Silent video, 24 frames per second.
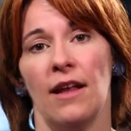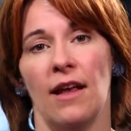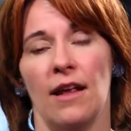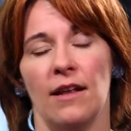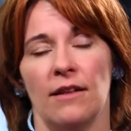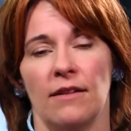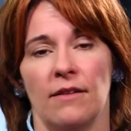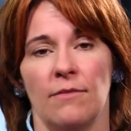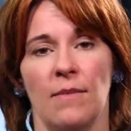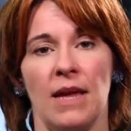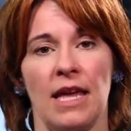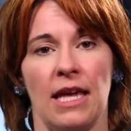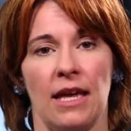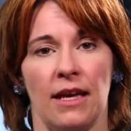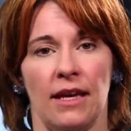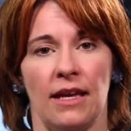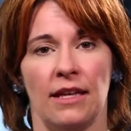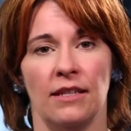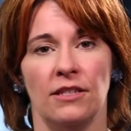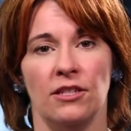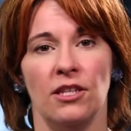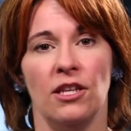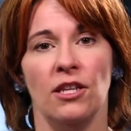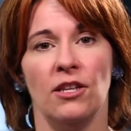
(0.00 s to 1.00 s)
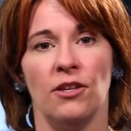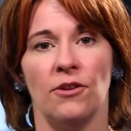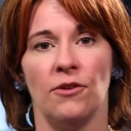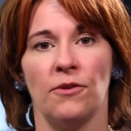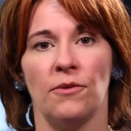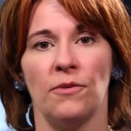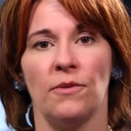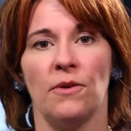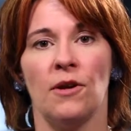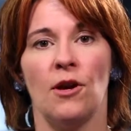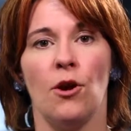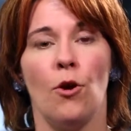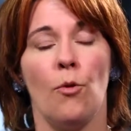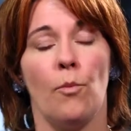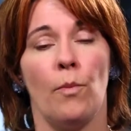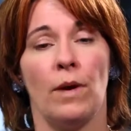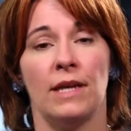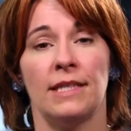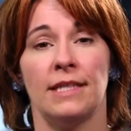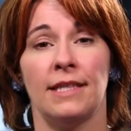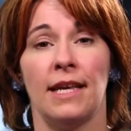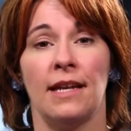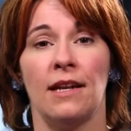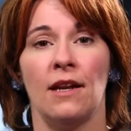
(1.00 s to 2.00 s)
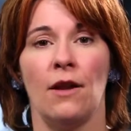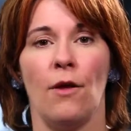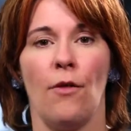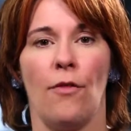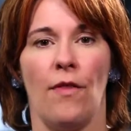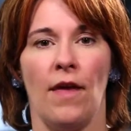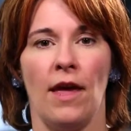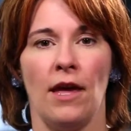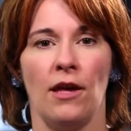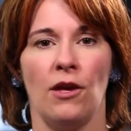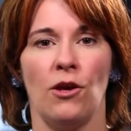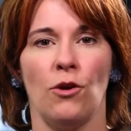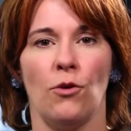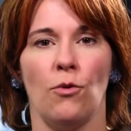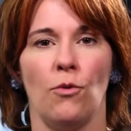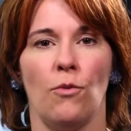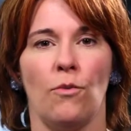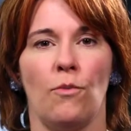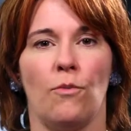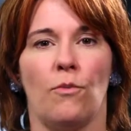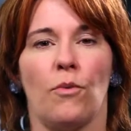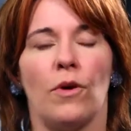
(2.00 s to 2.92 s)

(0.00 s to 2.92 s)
and make it continue by sending a thank you.